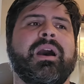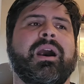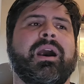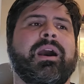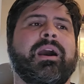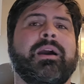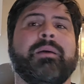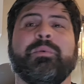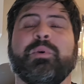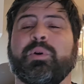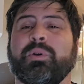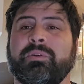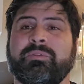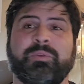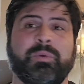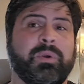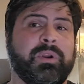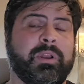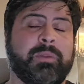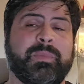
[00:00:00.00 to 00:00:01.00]
or
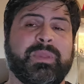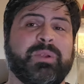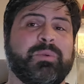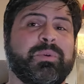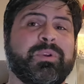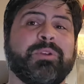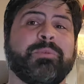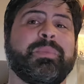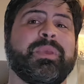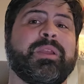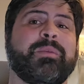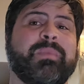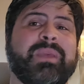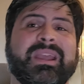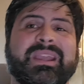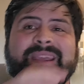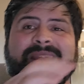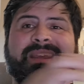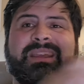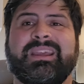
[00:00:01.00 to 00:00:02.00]
if you wanted to be real big
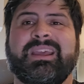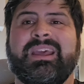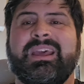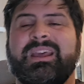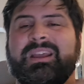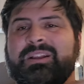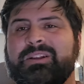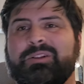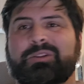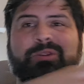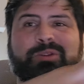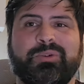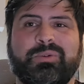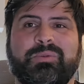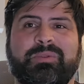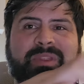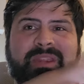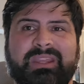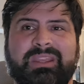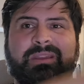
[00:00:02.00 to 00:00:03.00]
mechy,
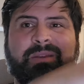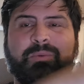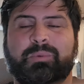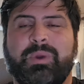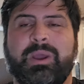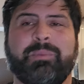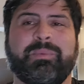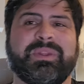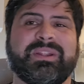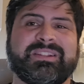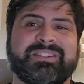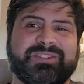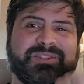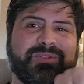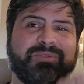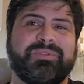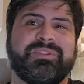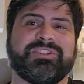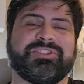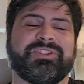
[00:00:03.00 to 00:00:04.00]
glue the weapons
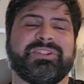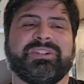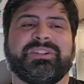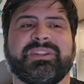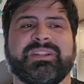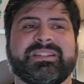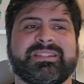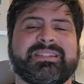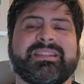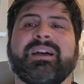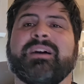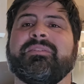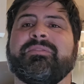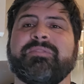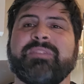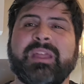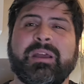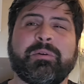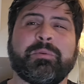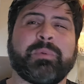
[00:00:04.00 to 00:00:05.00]
to the shield
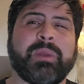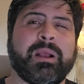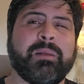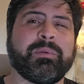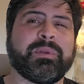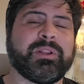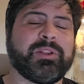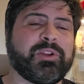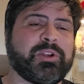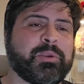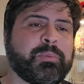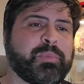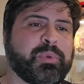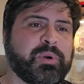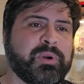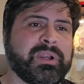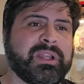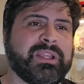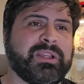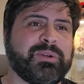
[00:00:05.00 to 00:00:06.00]
itself. That would probably look
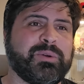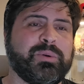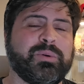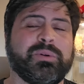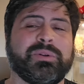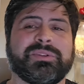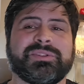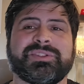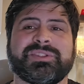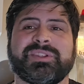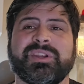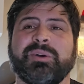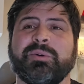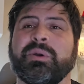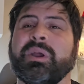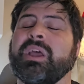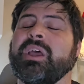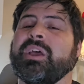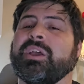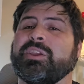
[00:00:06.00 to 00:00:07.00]
pretty cool.
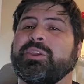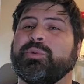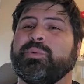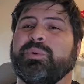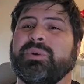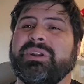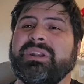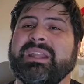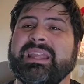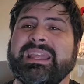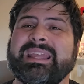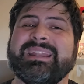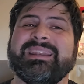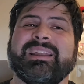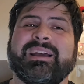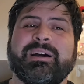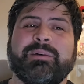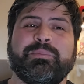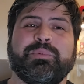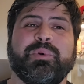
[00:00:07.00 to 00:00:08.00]
So you would
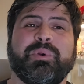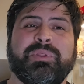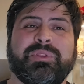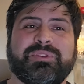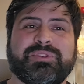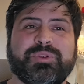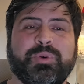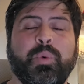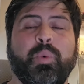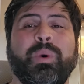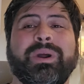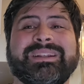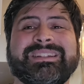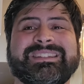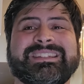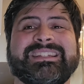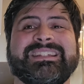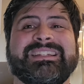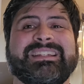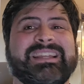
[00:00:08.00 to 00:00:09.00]
end up with
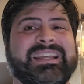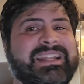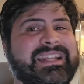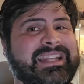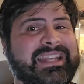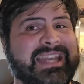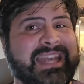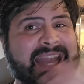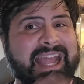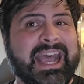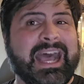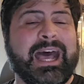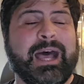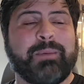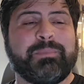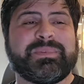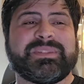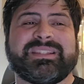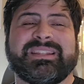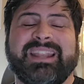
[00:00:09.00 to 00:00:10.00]
20
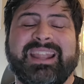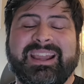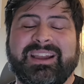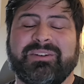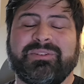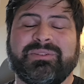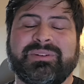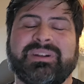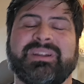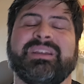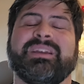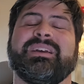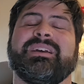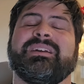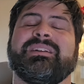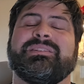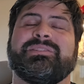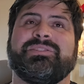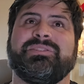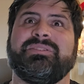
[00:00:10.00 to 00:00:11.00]
knobs. Now,
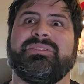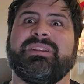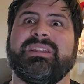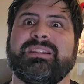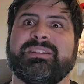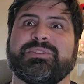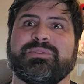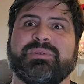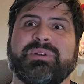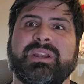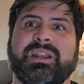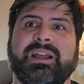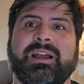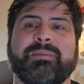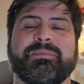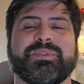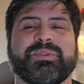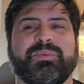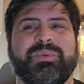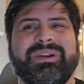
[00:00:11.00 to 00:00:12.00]
do you need 20
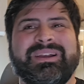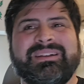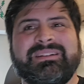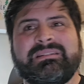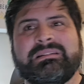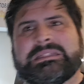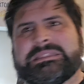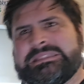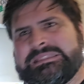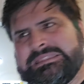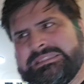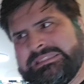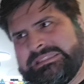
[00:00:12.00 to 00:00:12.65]
knobs? Well,